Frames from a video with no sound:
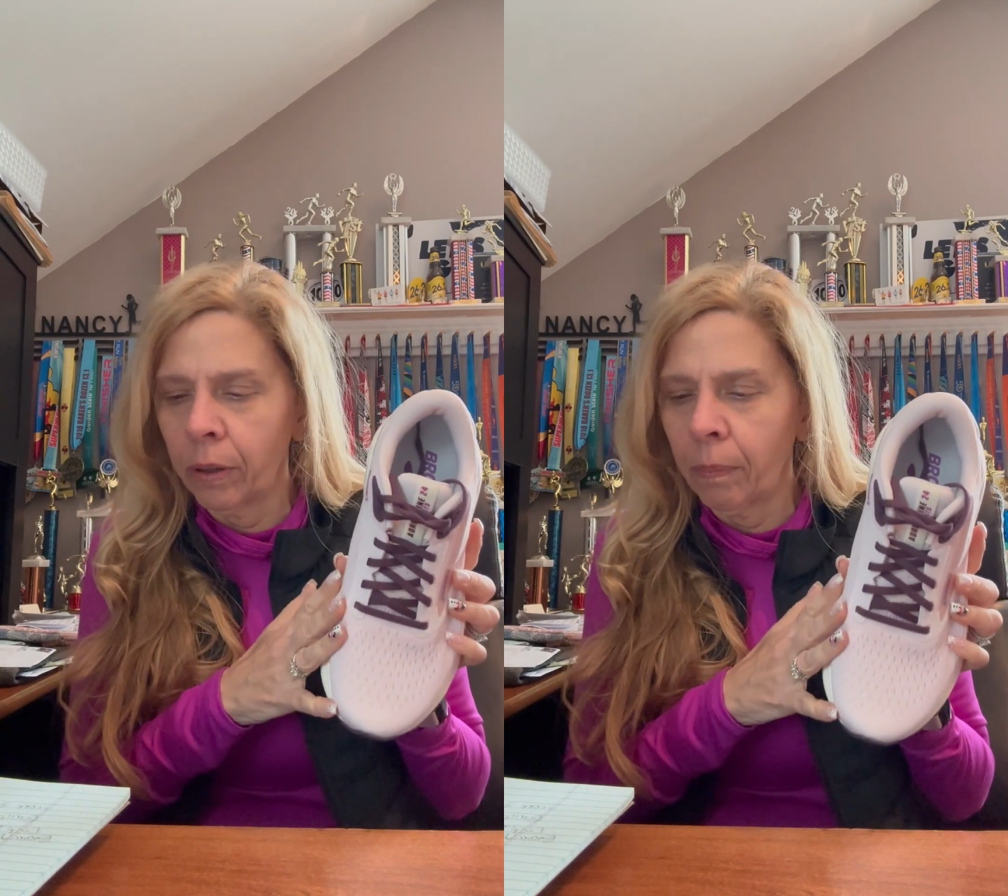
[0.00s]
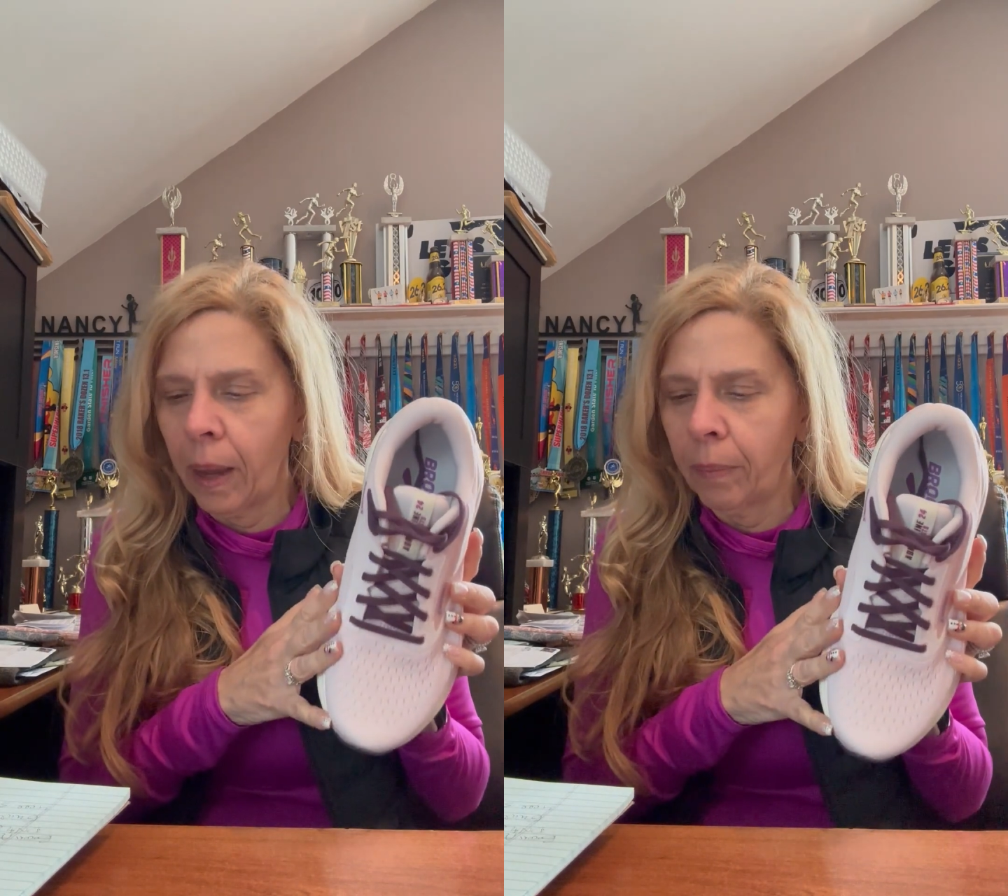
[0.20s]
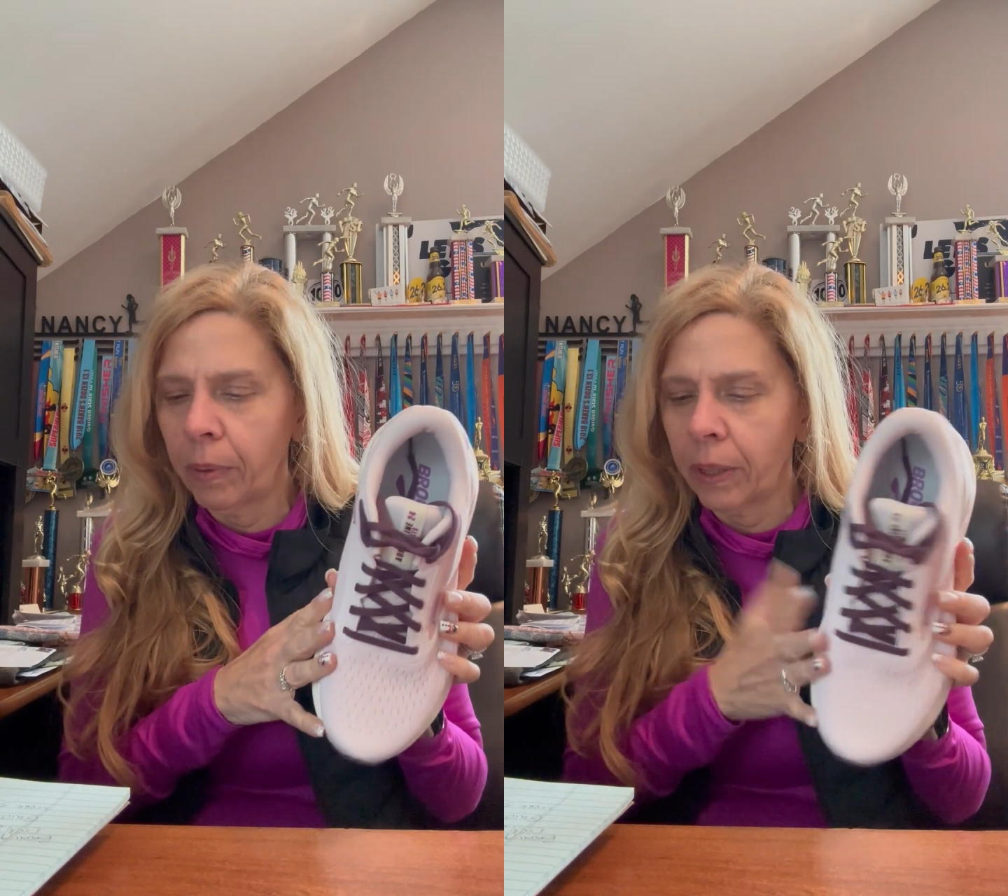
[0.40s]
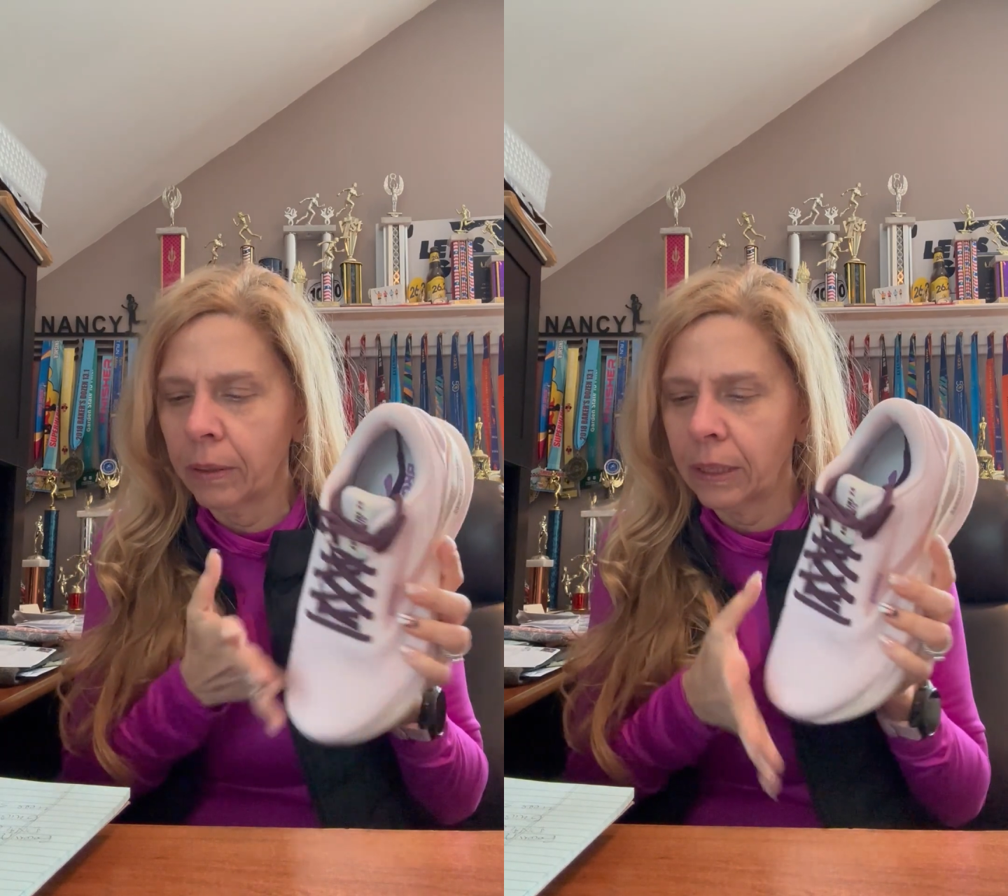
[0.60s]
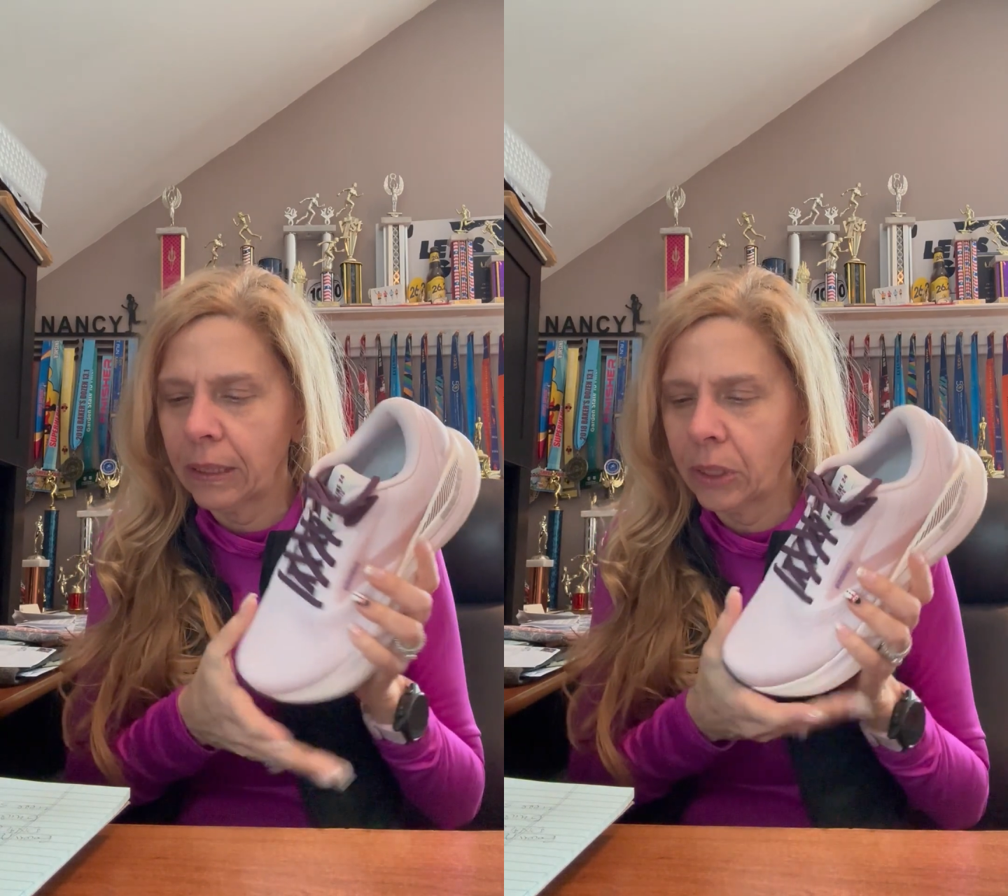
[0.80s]
on mine because
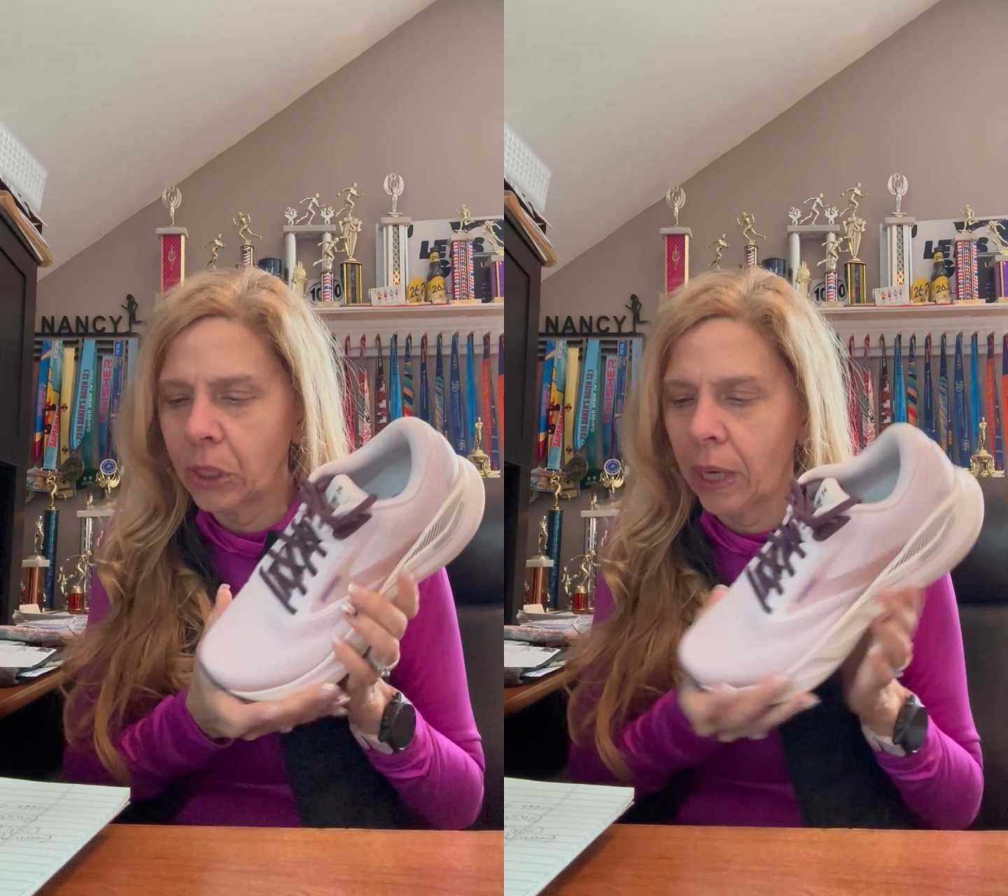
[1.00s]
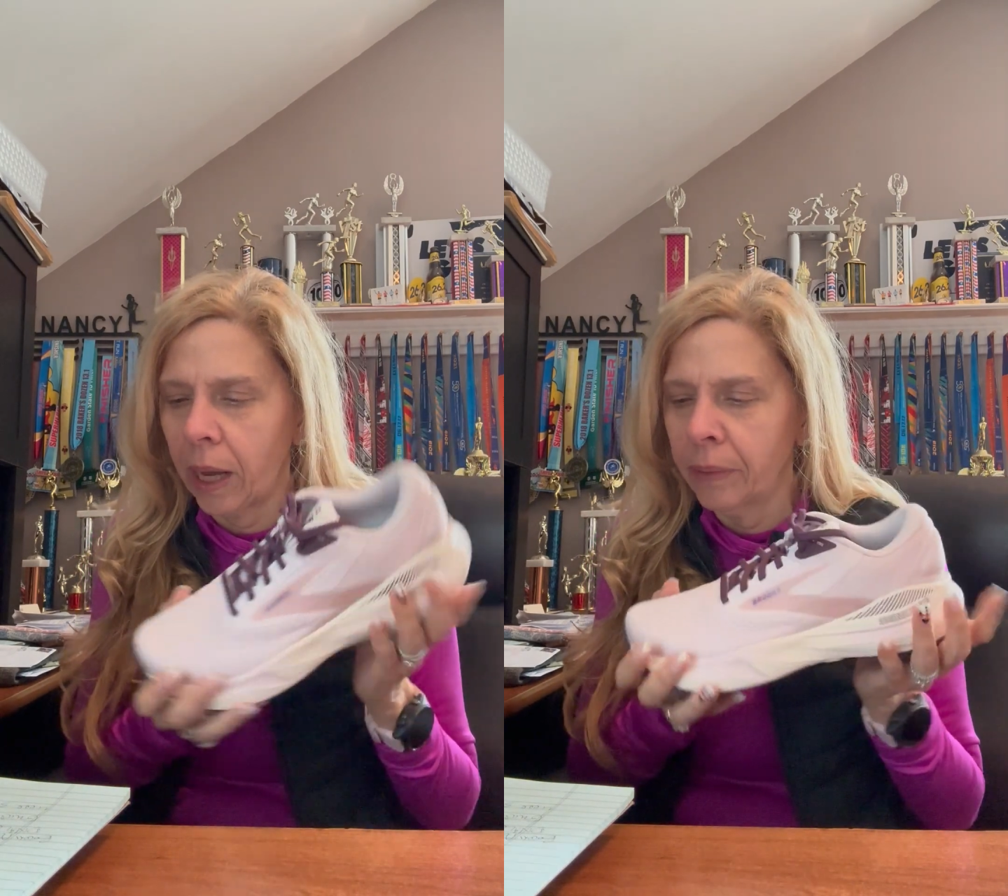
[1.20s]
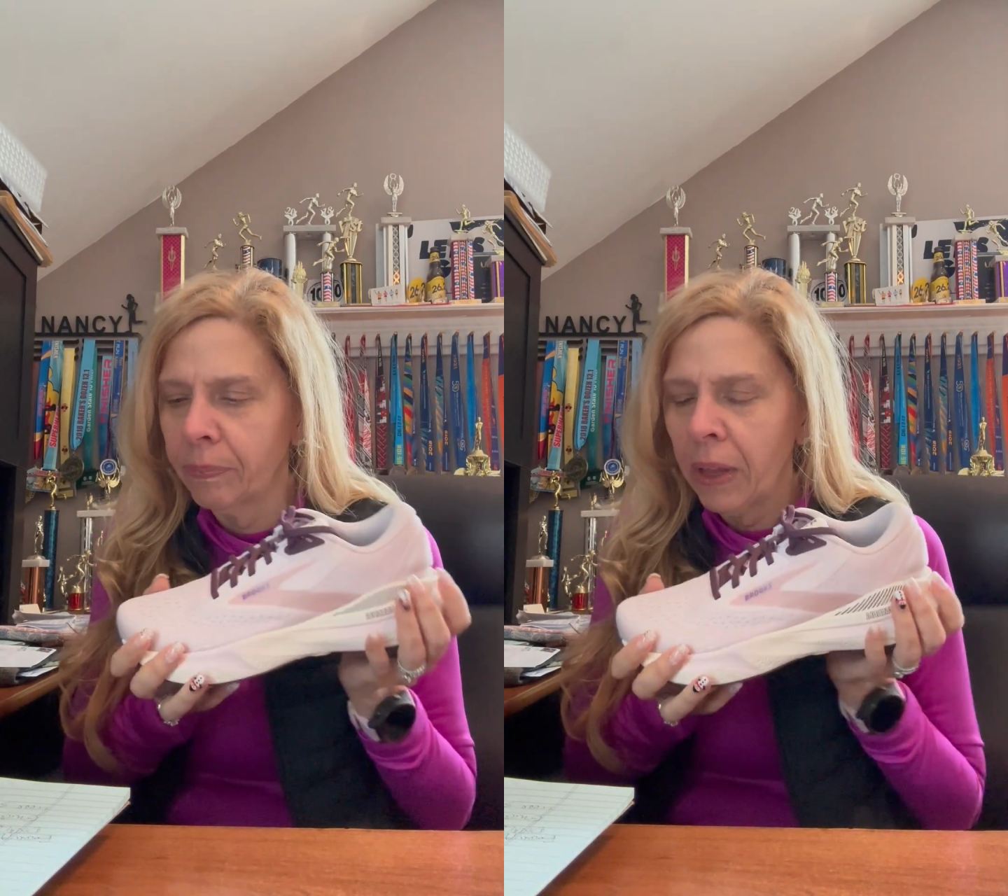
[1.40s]
this is a 9.